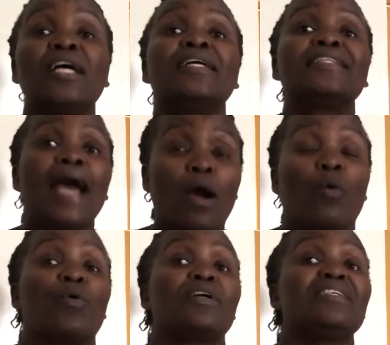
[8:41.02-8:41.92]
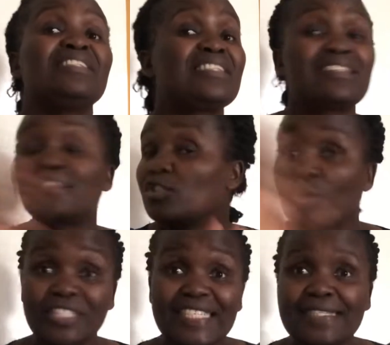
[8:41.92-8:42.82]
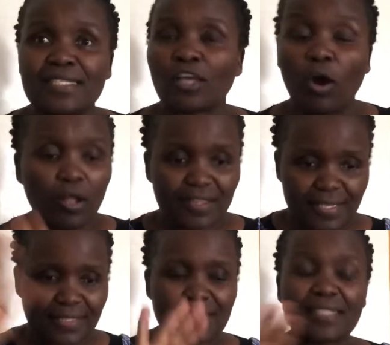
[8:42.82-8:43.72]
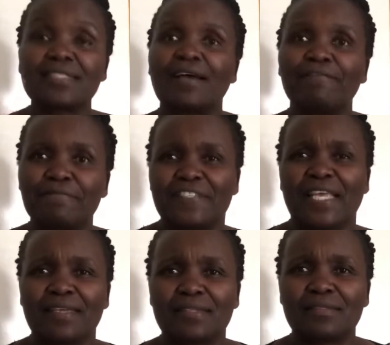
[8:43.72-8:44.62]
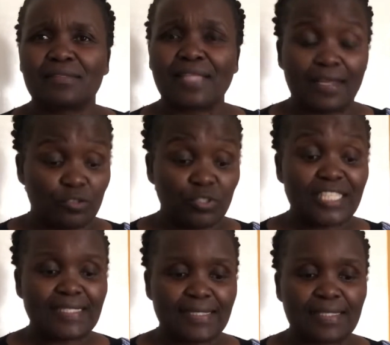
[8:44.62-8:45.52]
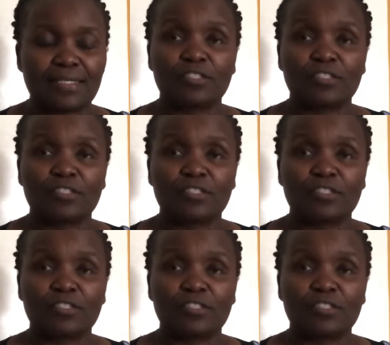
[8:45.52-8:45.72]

Now, it is not easy. All these things I've said, they are not easy.